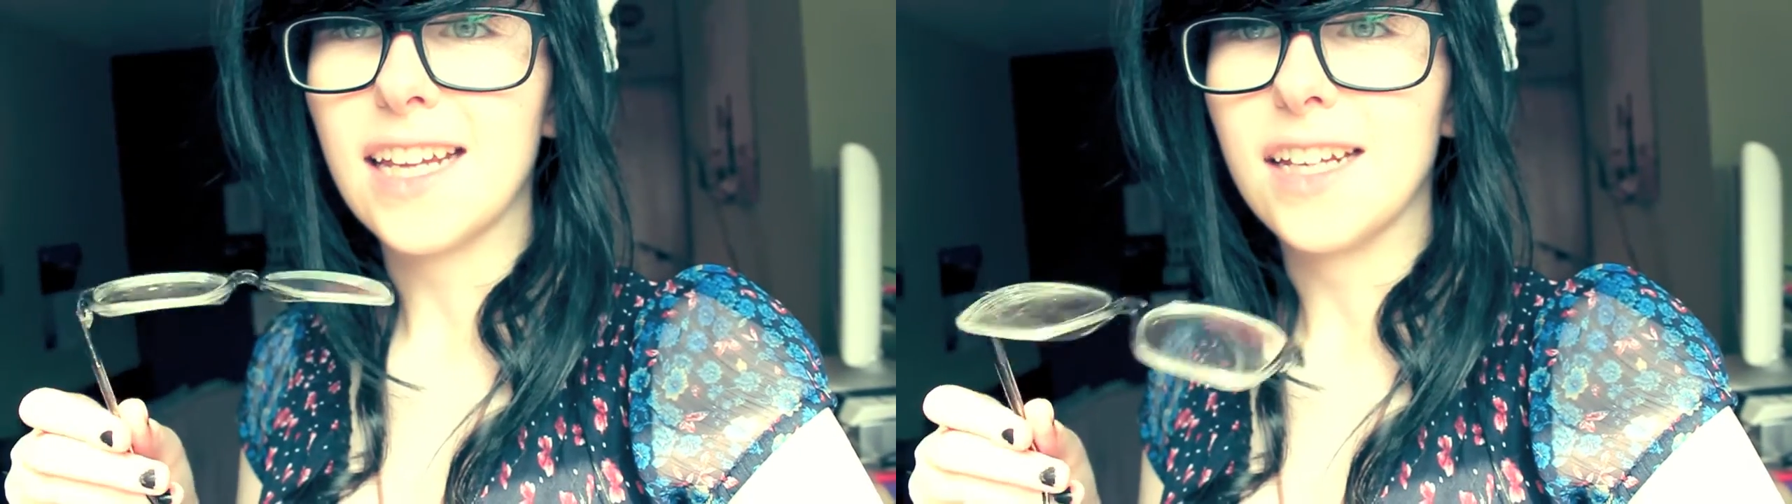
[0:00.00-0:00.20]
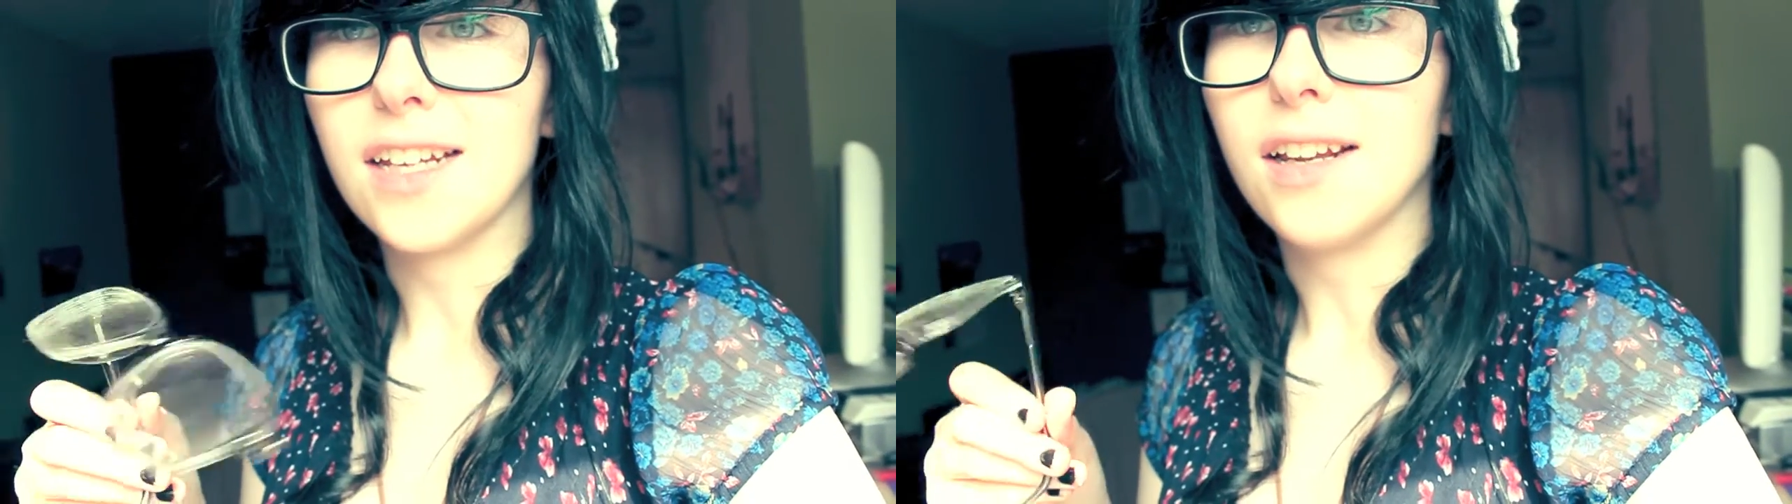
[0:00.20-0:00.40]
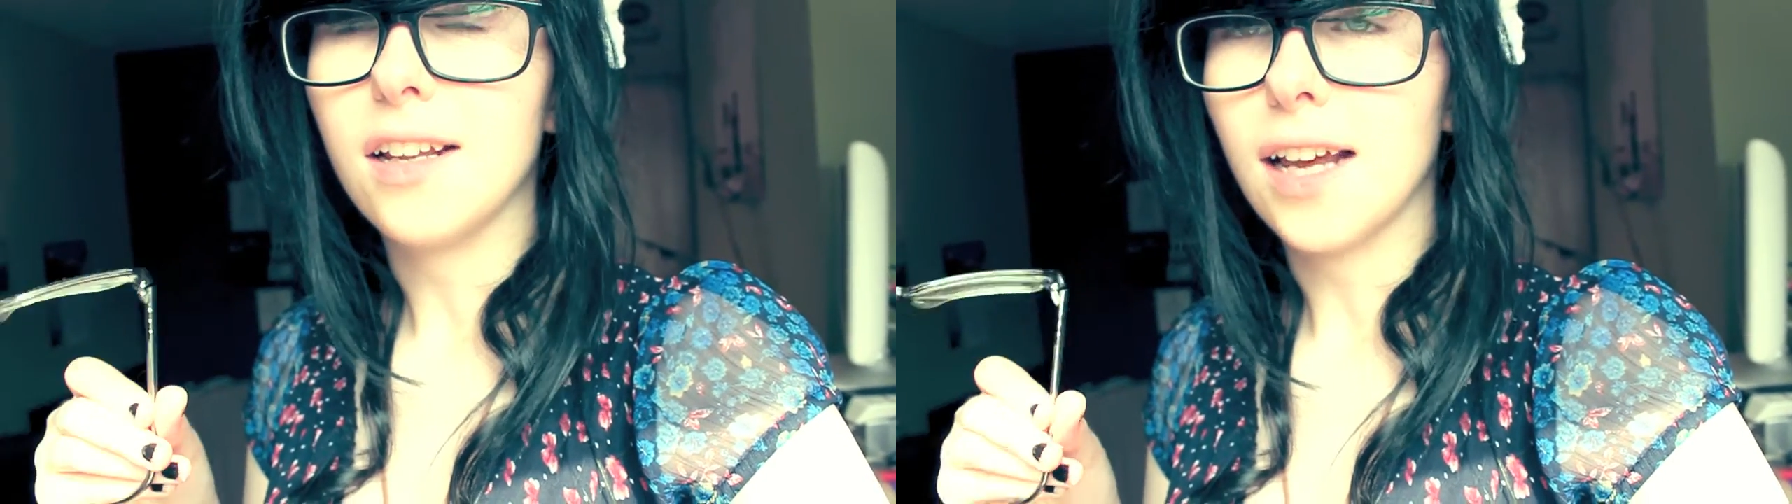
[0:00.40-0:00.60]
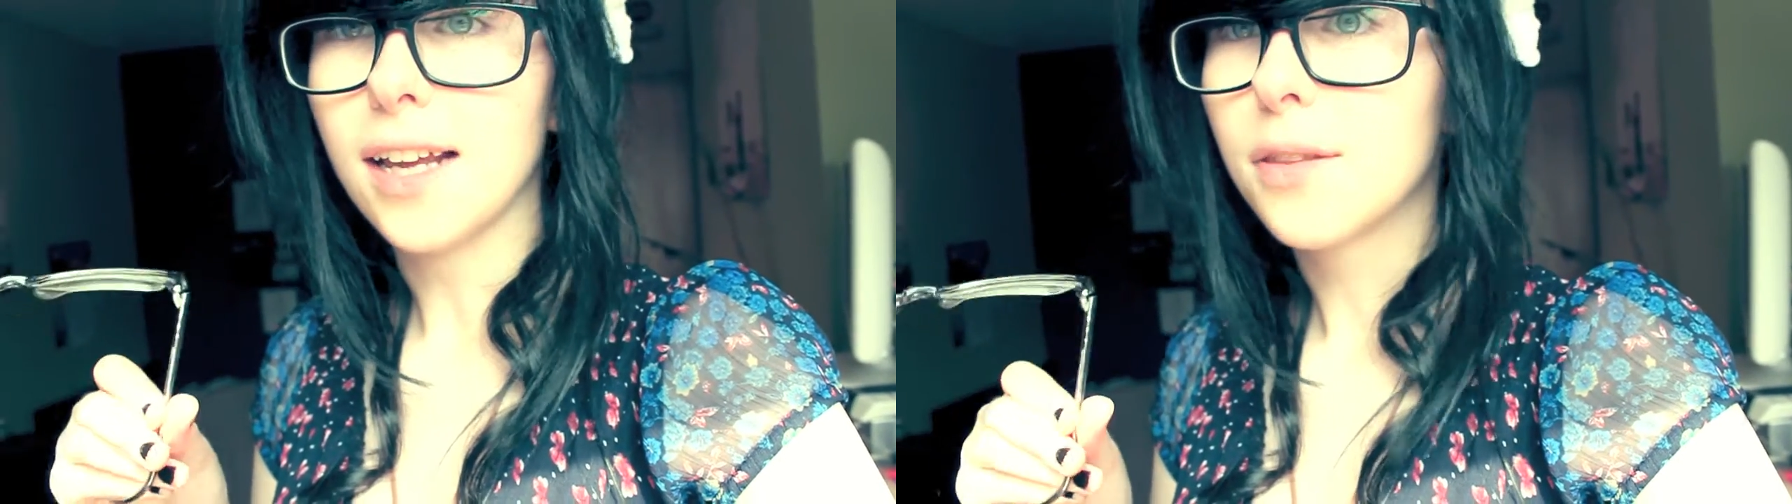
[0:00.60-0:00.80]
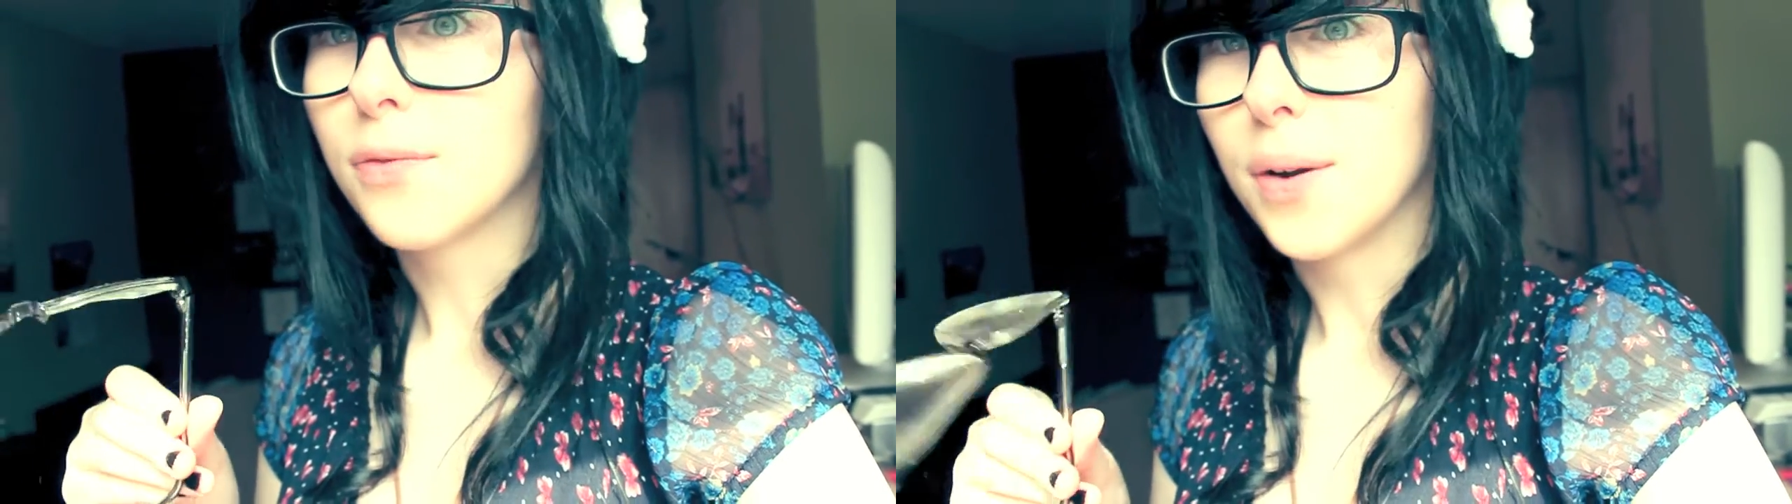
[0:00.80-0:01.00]
in
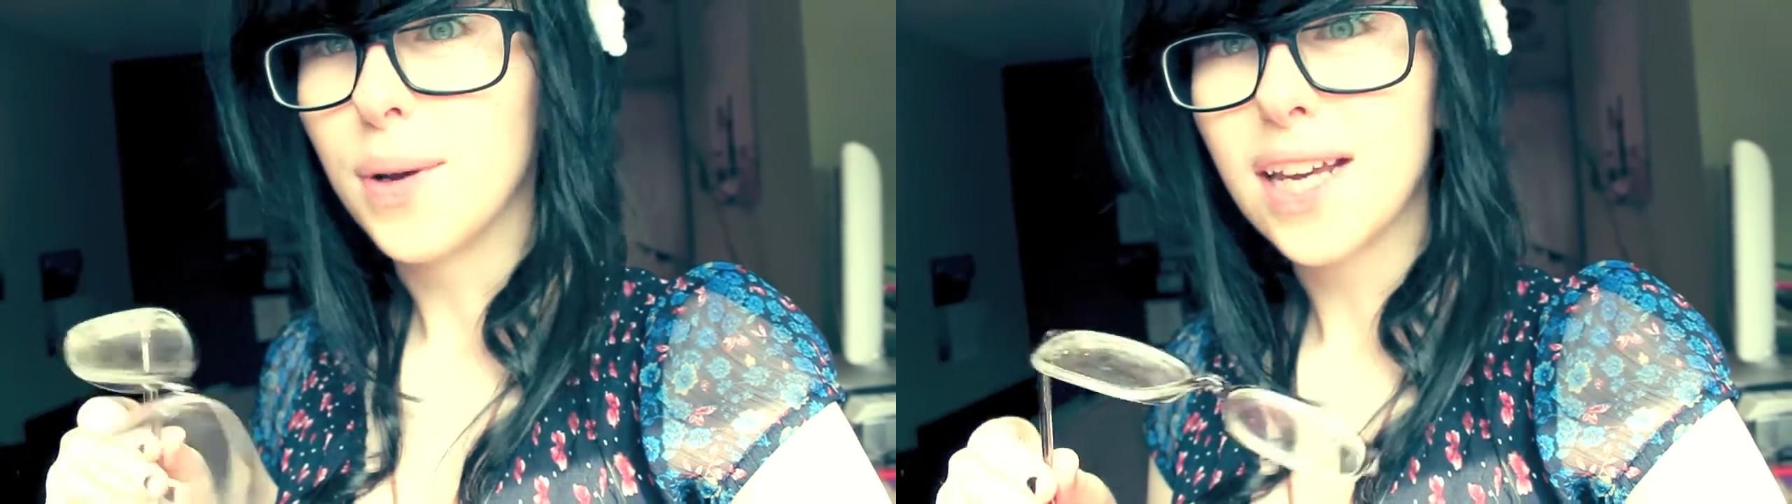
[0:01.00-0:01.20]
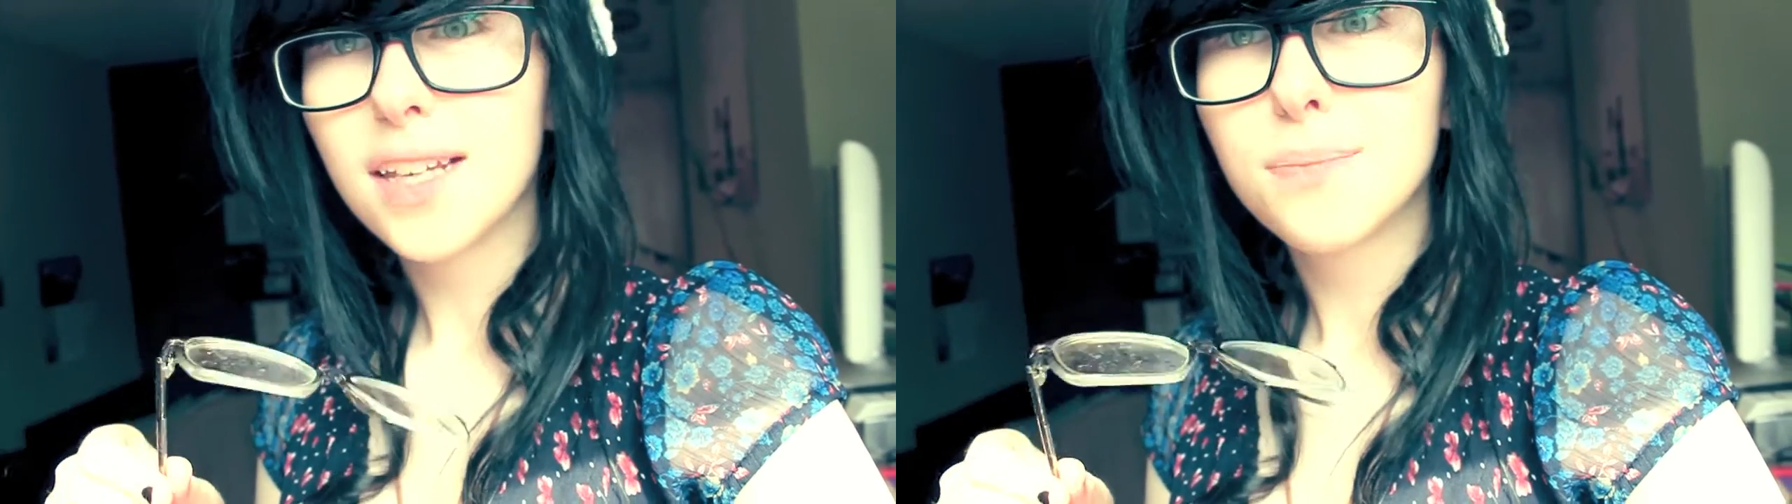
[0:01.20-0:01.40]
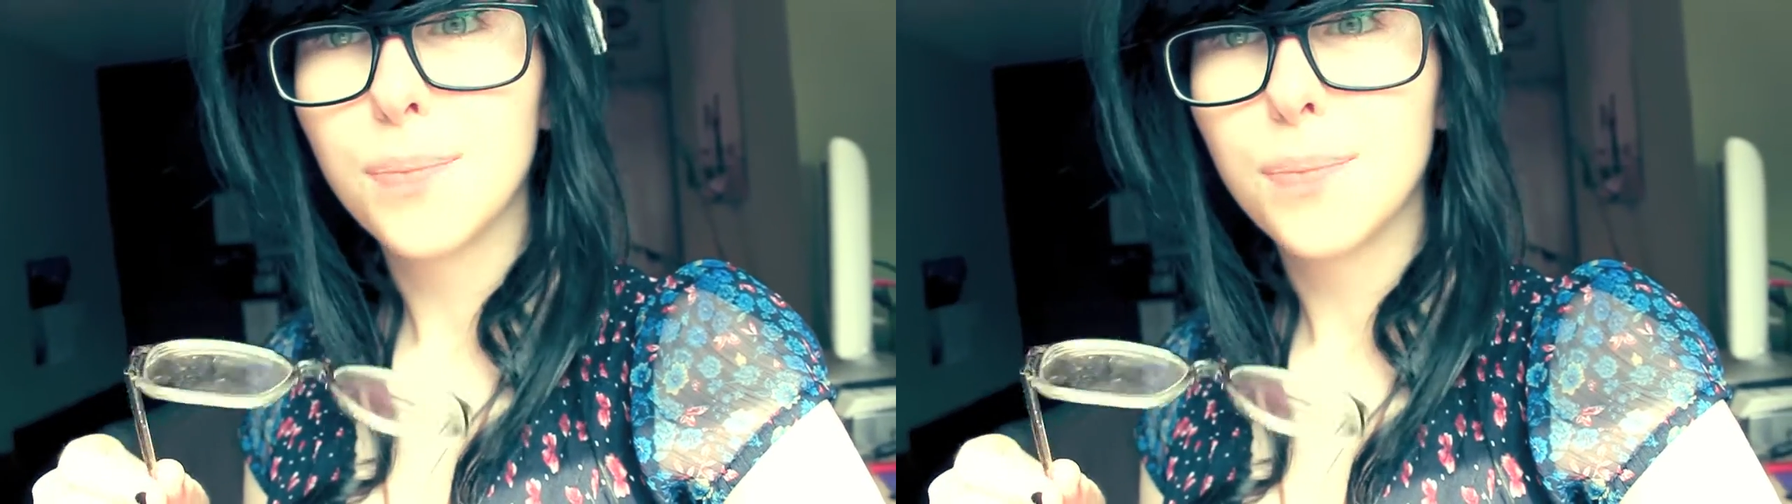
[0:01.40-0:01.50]
like 3 weeks,